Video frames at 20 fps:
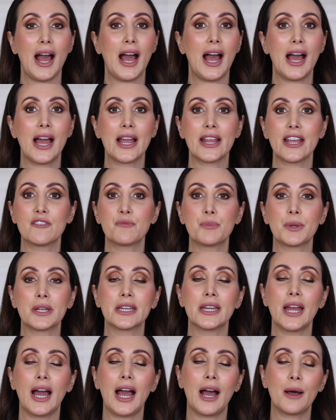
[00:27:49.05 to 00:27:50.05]
I have
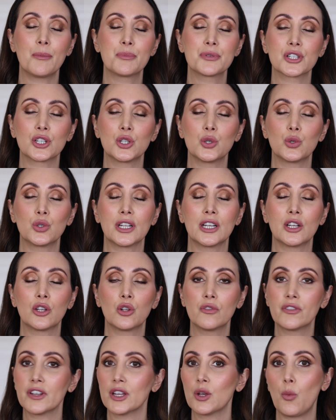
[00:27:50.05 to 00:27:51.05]
been absolutely
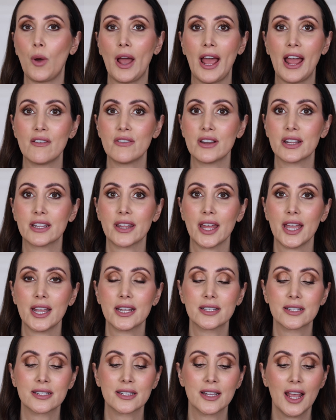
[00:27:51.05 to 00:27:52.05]
loving wearing
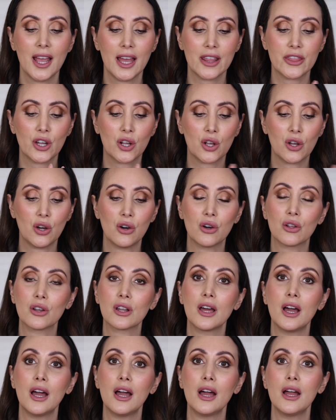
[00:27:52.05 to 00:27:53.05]
this. The
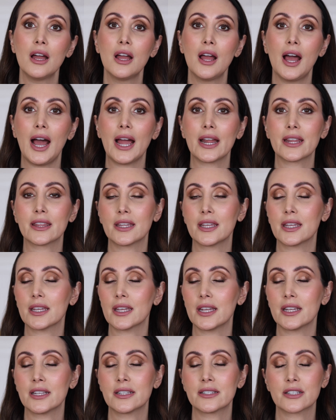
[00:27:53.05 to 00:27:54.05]
colour, I
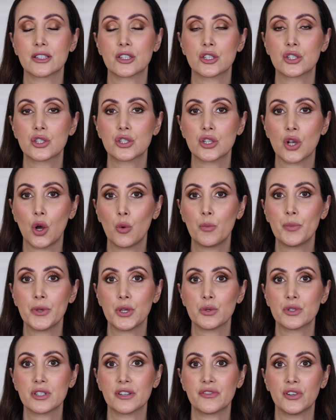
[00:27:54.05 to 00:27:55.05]
think, is so
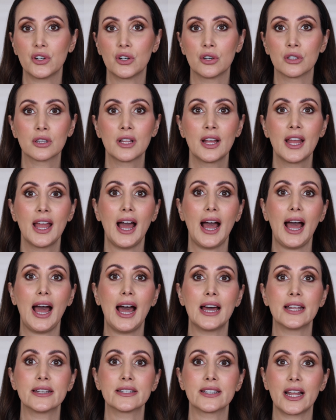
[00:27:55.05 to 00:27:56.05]
beautiful
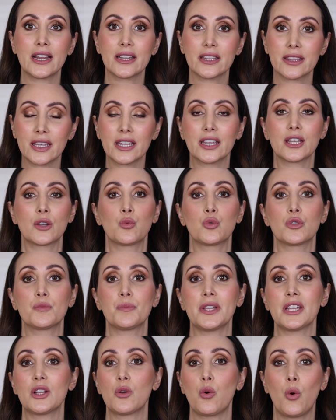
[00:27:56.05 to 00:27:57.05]
and I think would
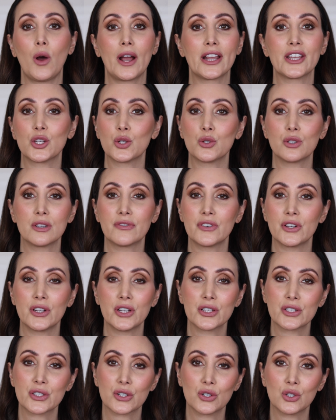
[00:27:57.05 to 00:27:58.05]
be quite
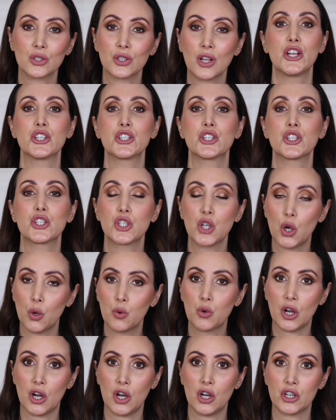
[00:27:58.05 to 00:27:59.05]
universal.
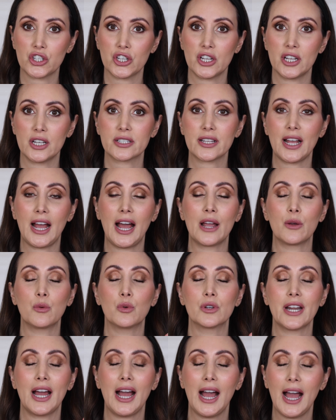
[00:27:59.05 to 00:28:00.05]
So gorgeous. I
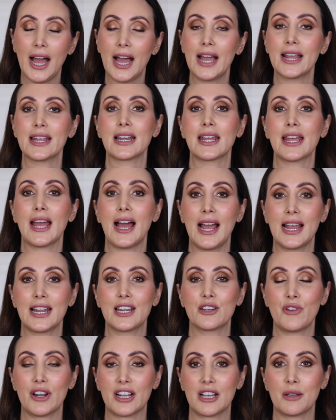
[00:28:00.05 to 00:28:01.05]
would highly,
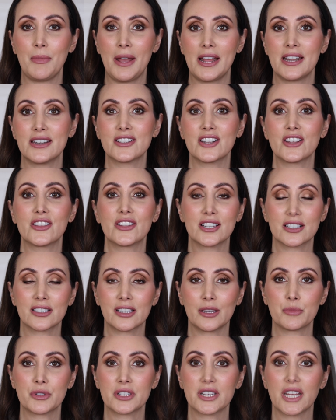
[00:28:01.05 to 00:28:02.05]
highly recommend this
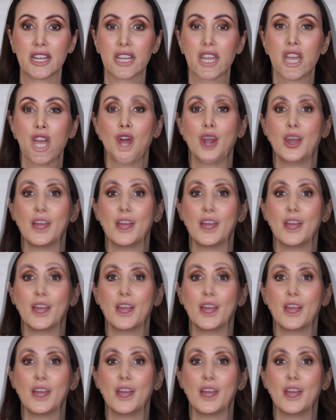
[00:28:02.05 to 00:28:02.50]
lipstick.